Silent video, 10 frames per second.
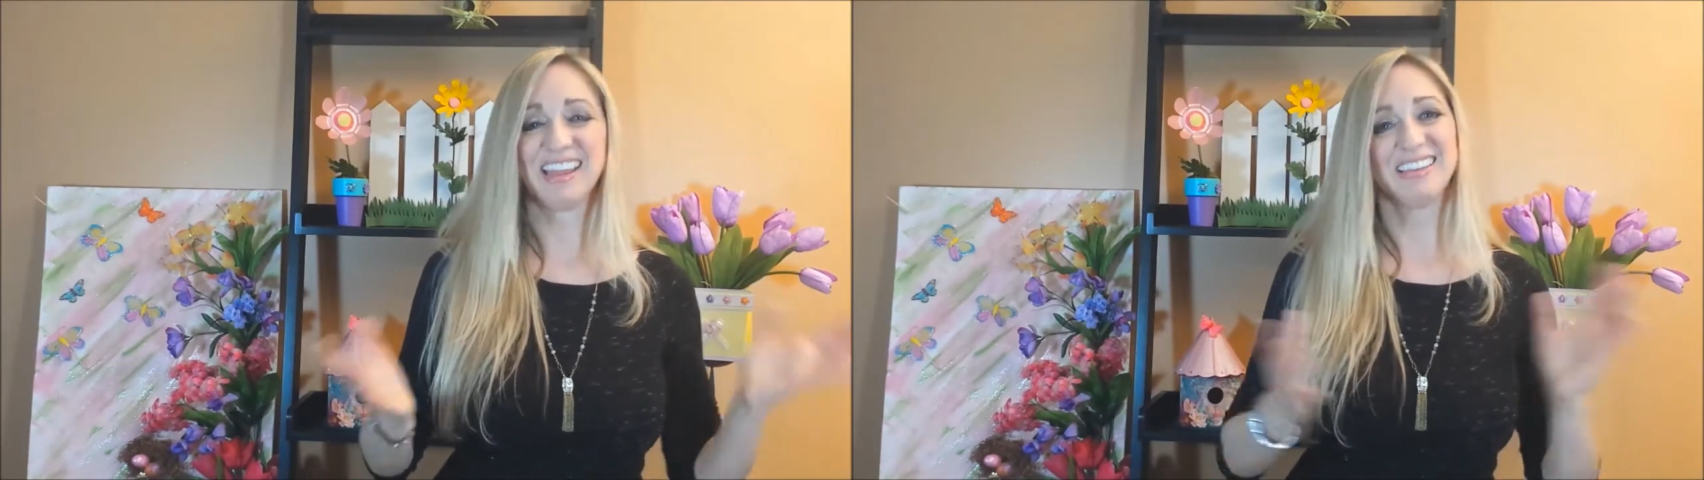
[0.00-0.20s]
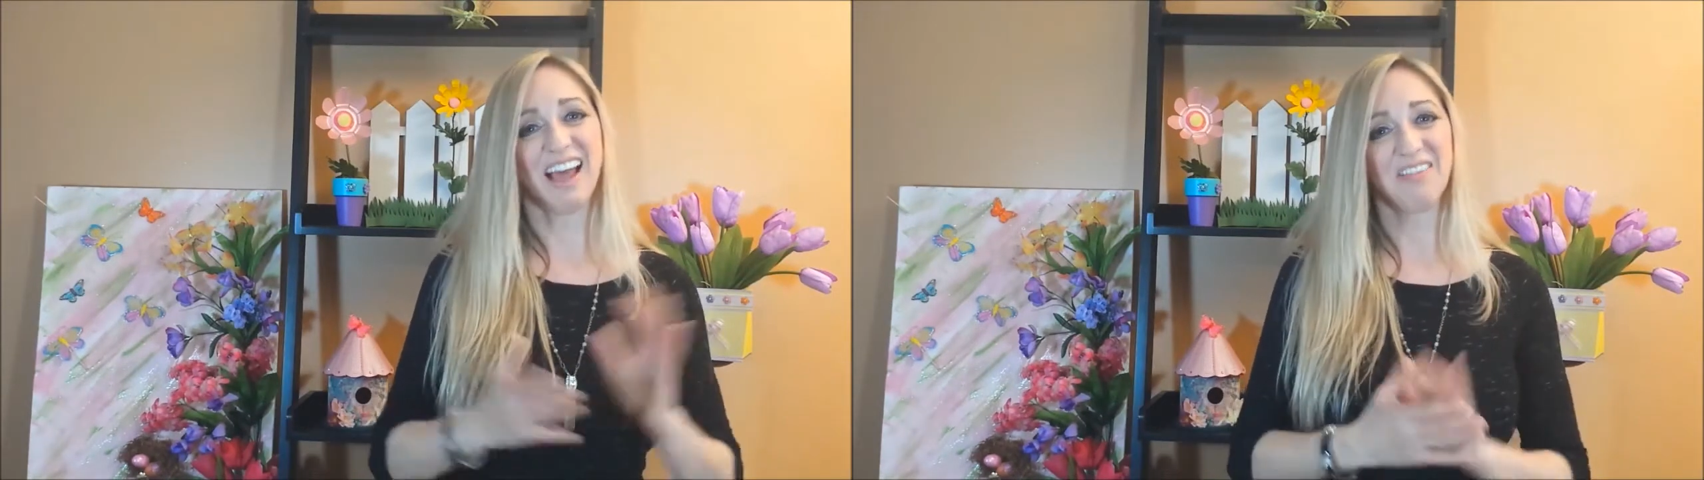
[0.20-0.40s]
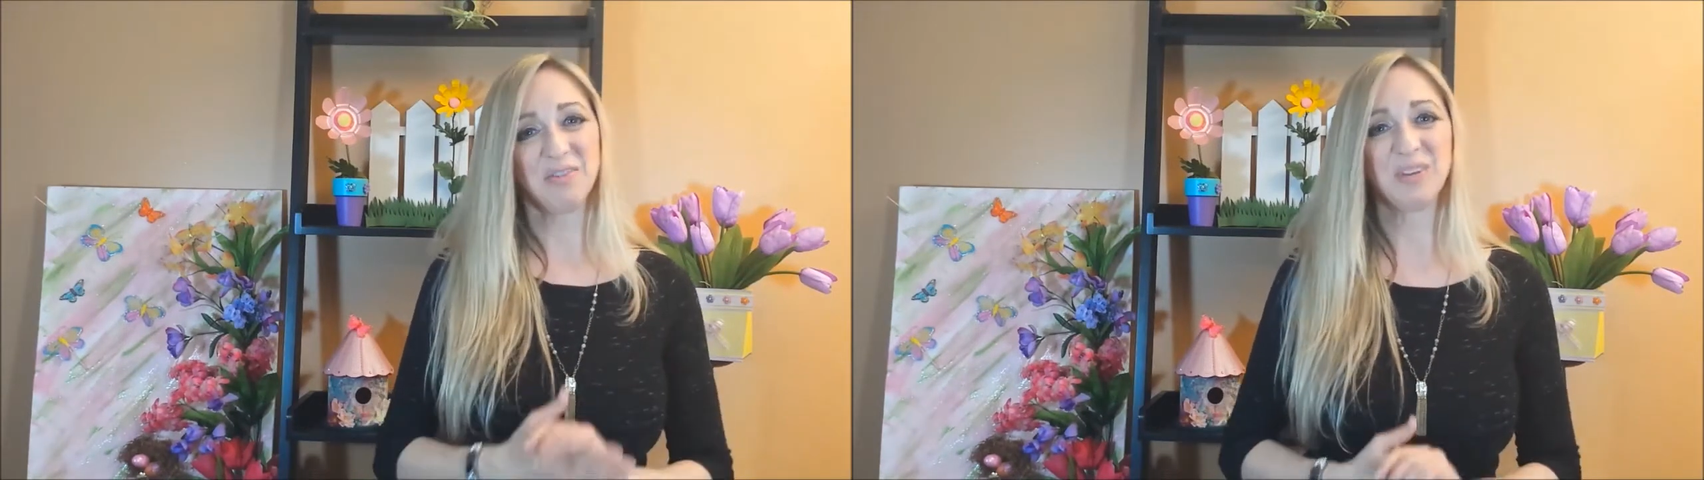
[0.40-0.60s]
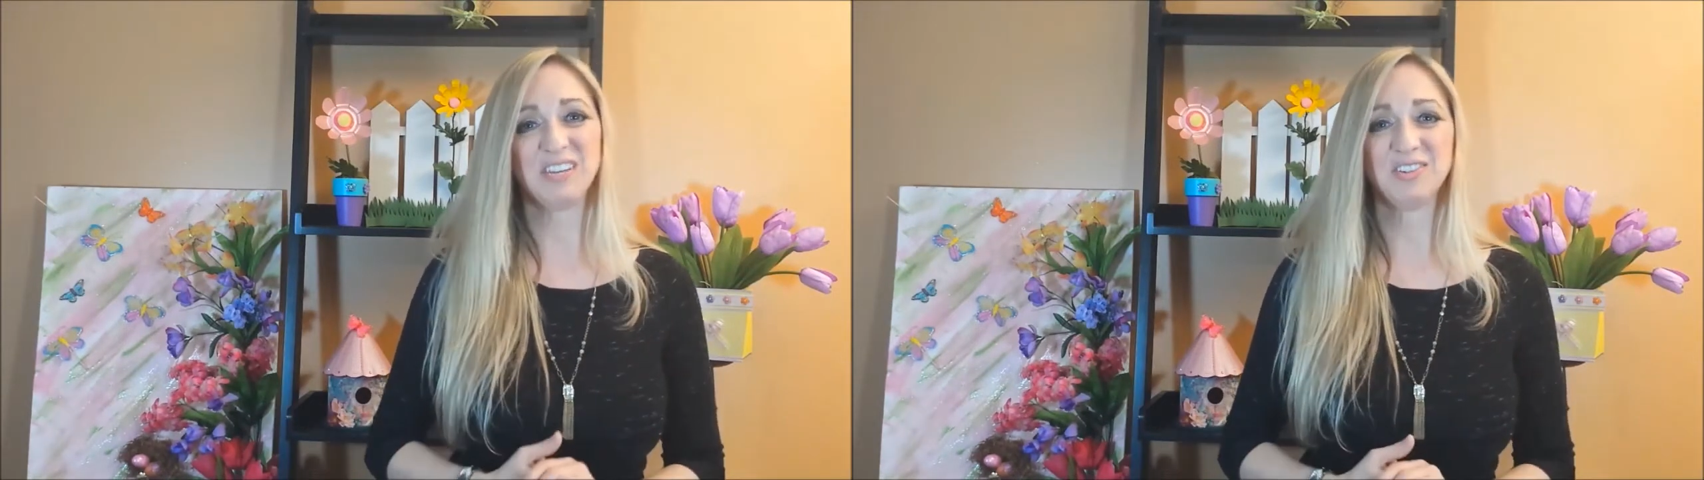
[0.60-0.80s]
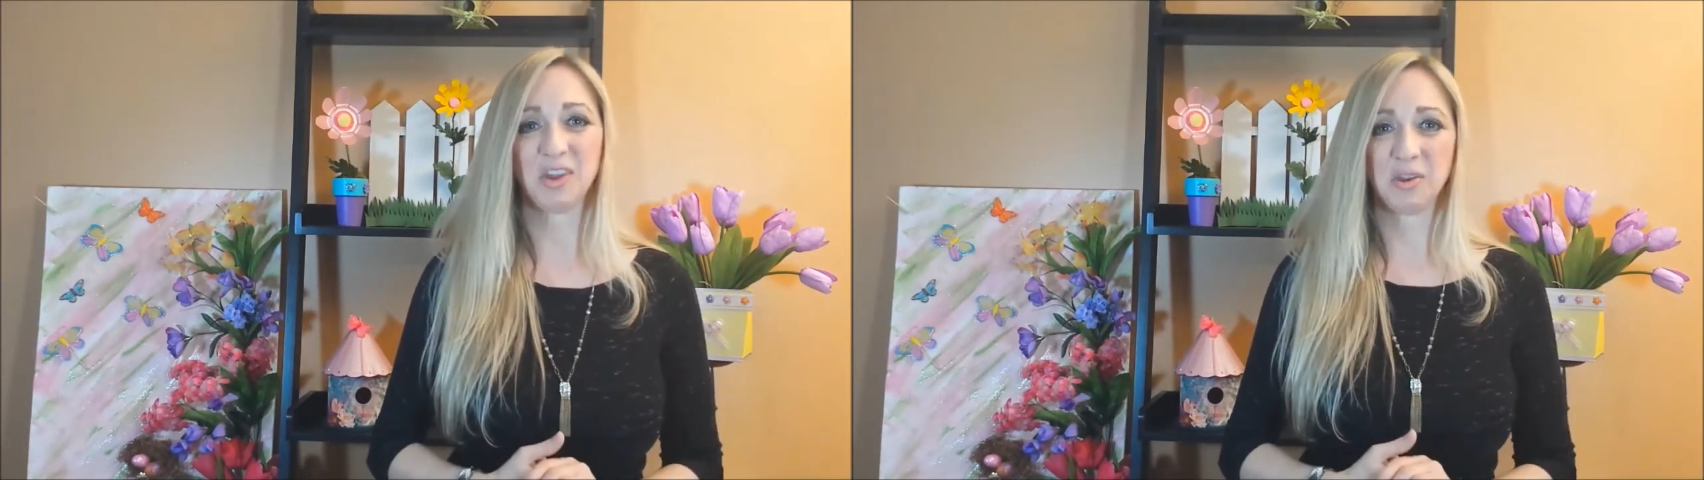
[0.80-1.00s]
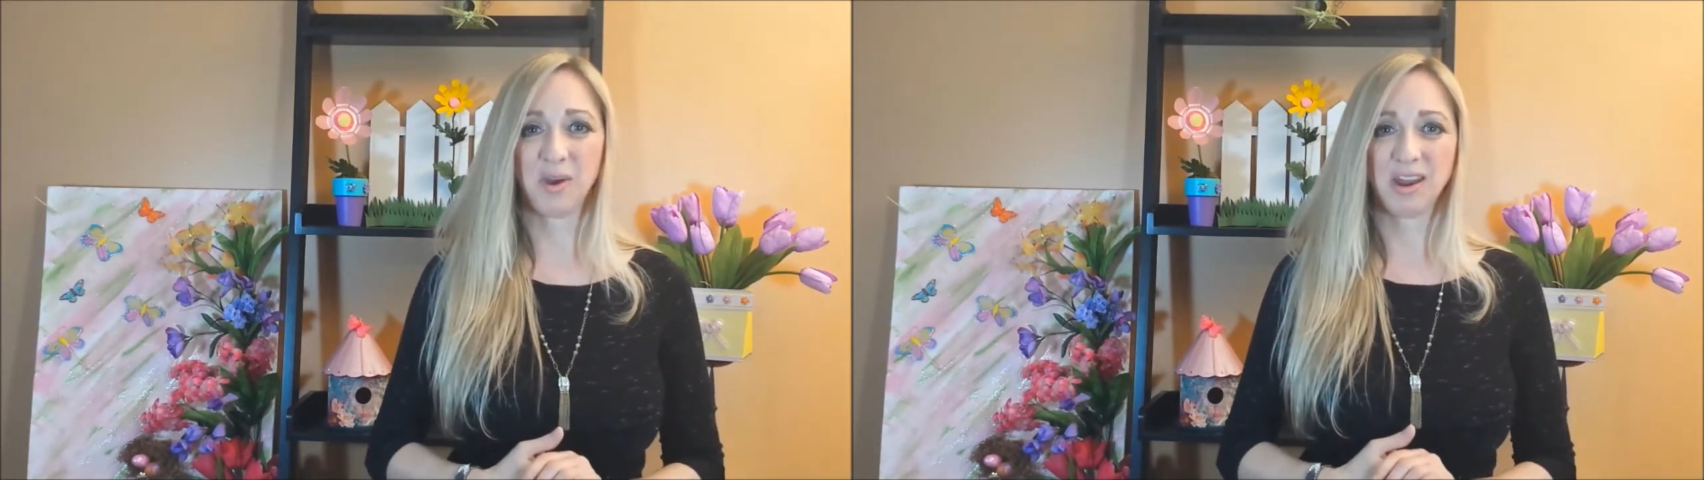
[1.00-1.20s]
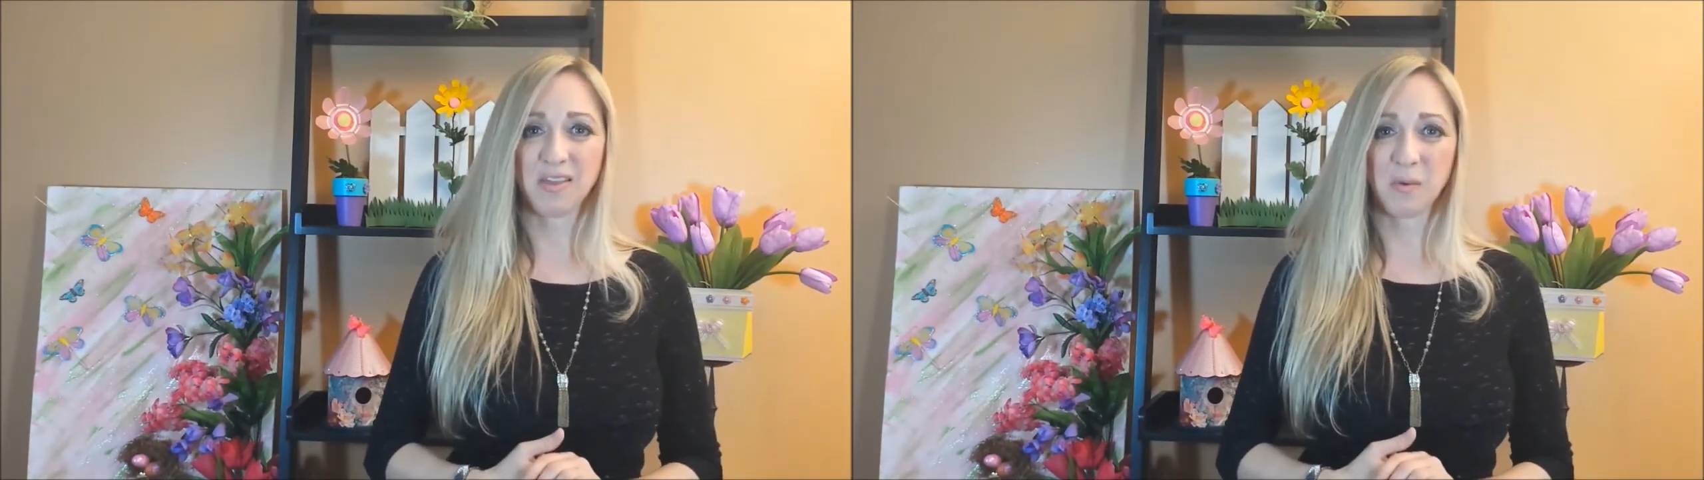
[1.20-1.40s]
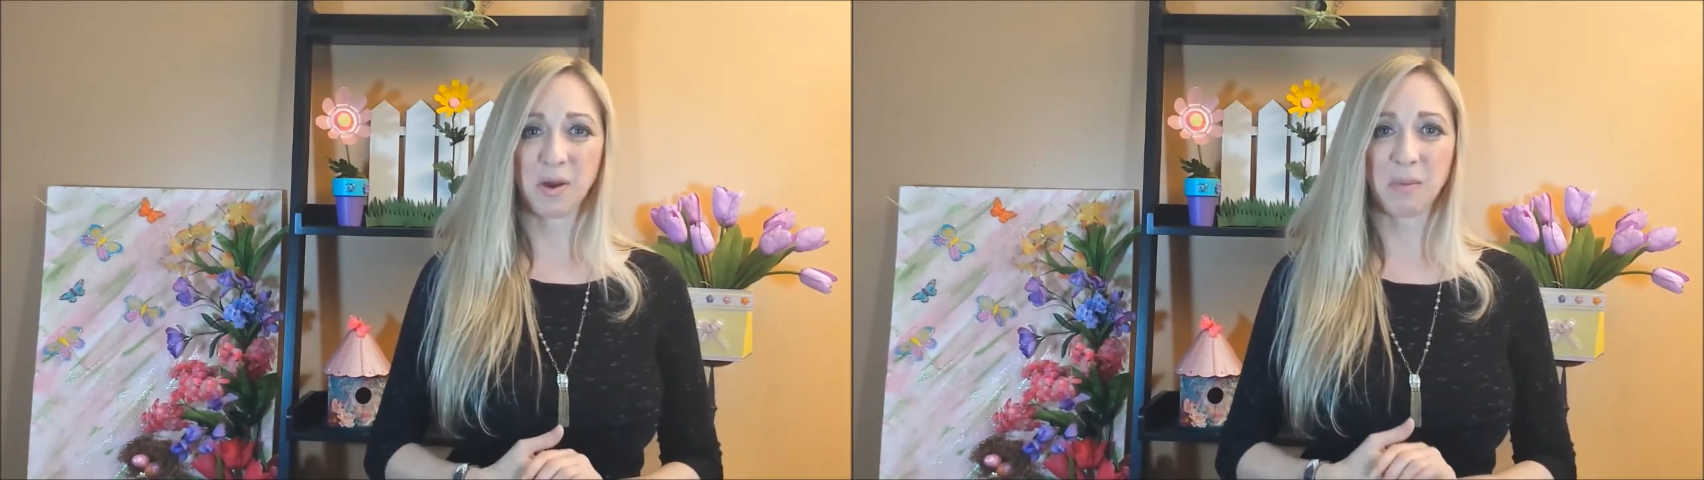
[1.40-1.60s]
Time for me to show you
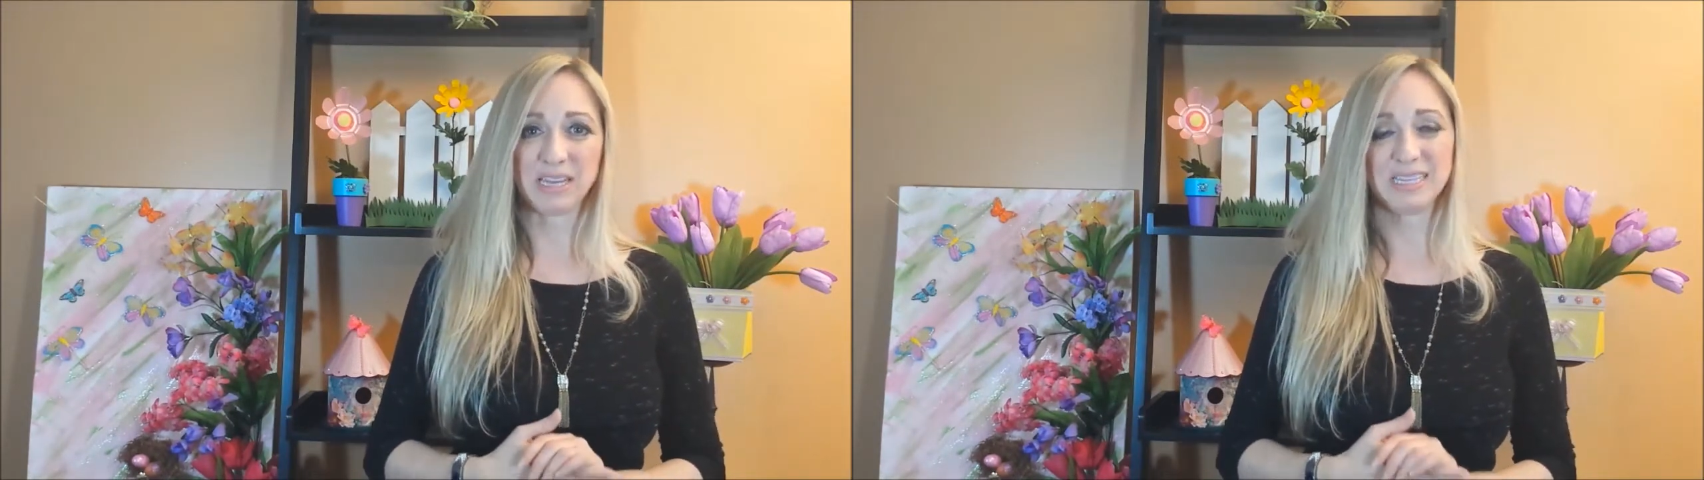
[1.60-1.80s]
another one of my